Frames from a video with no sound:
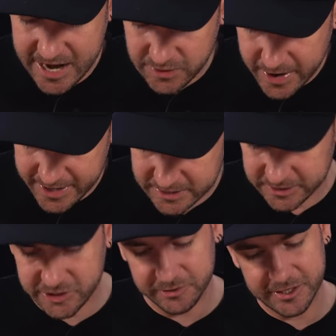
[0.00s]
anywhere is
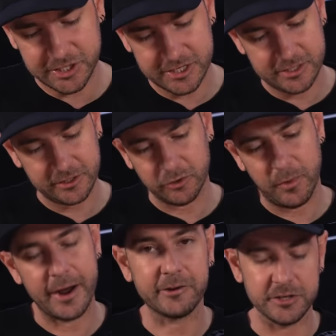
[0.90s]
literally just the little
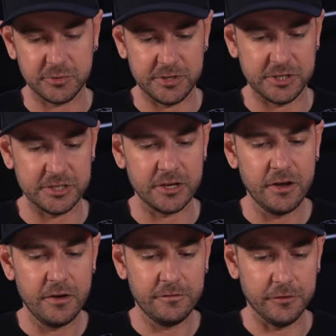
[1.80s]
micro switches
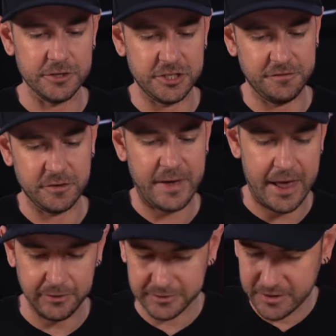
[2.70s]
for the shifter
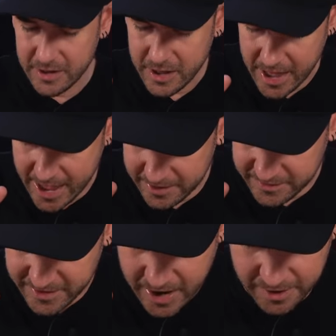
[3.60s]
paddles
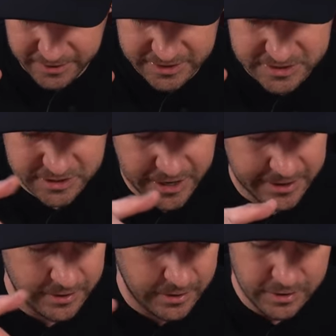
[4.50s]
and uh,
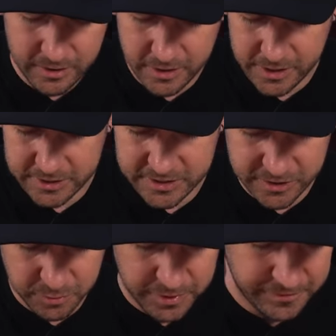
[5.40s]
inside the
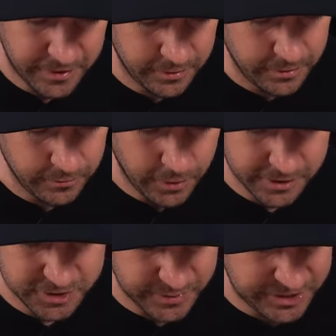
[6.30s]
single pivot
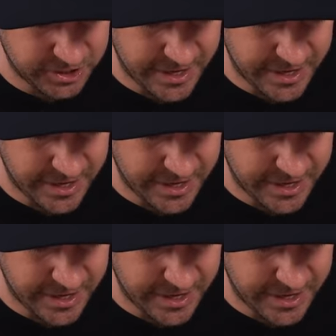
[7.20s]
rocker switch